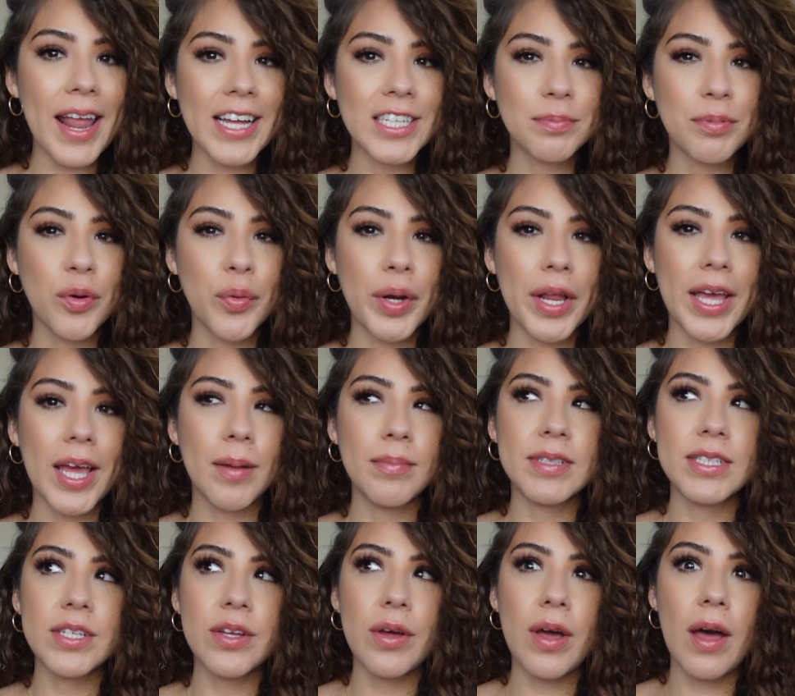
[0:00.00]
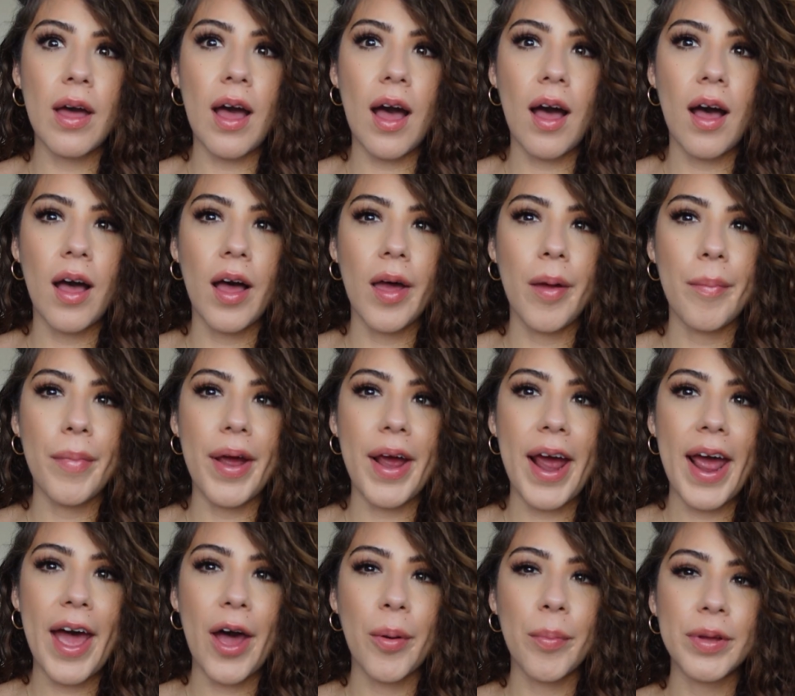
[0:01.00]
an expert when it comes to
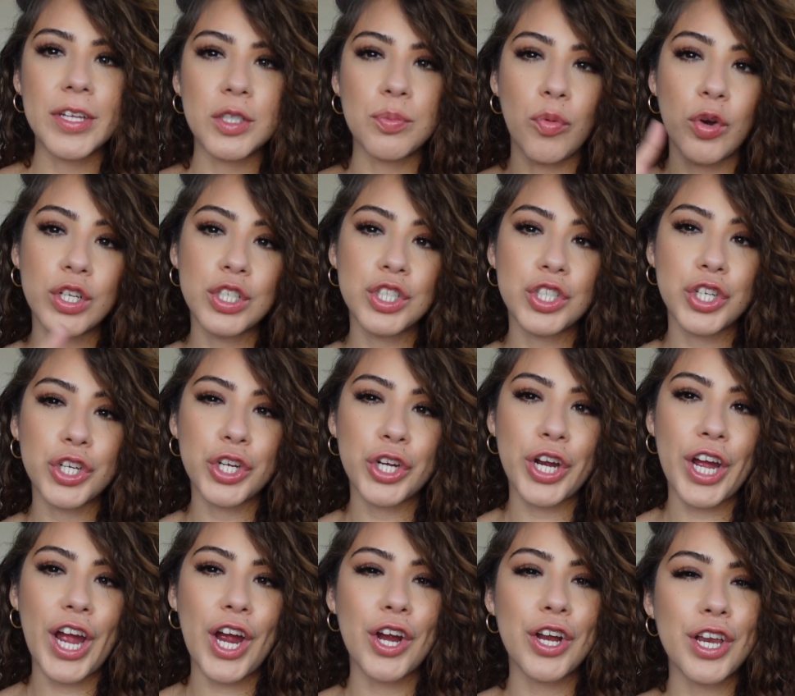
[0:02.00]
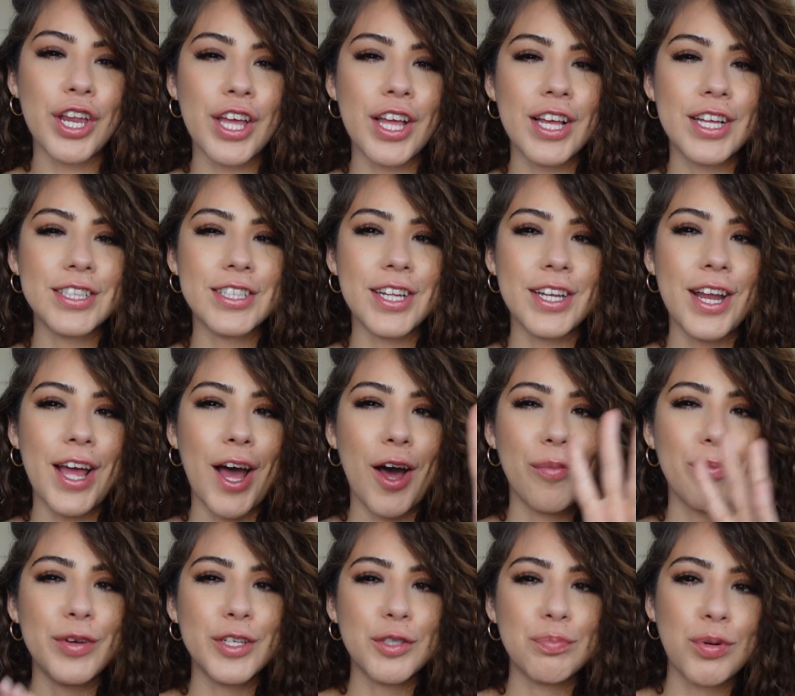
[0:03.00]
how much moisture your hair needs and
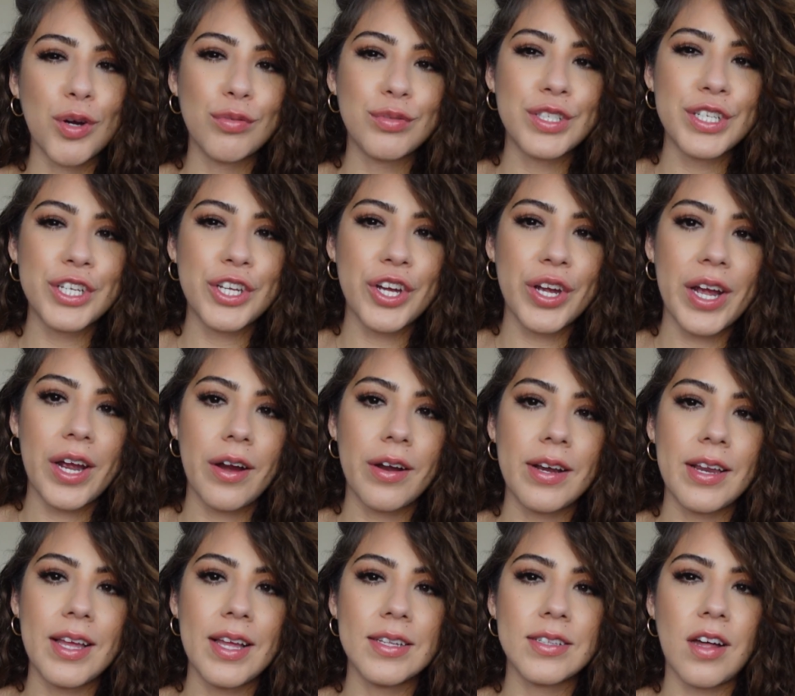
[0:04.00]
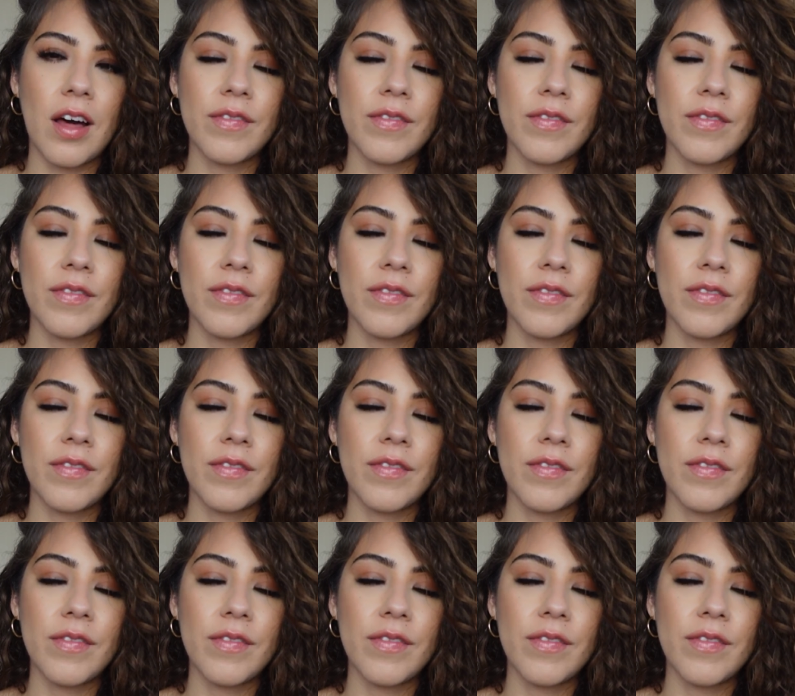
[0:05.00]
how much protein your hair needs.